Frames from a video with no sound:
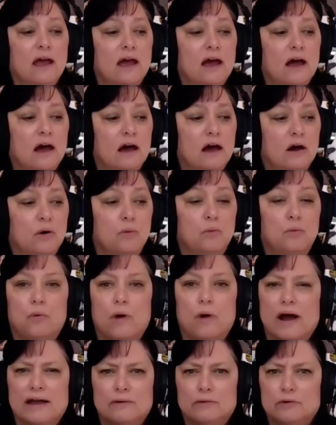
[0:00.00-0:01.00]

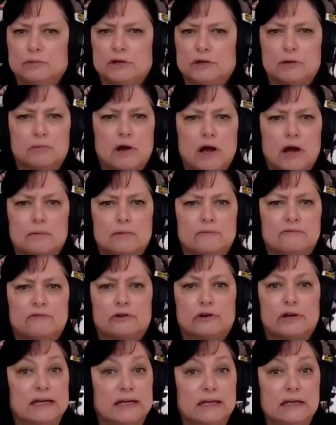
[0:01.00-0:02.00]
why it would be a problem
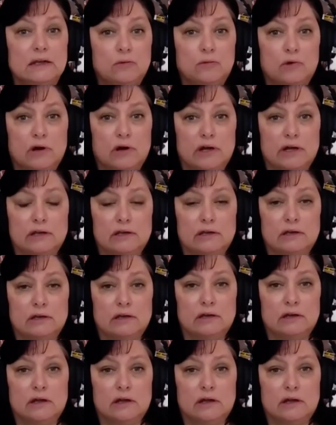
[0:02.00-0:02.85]
for anyone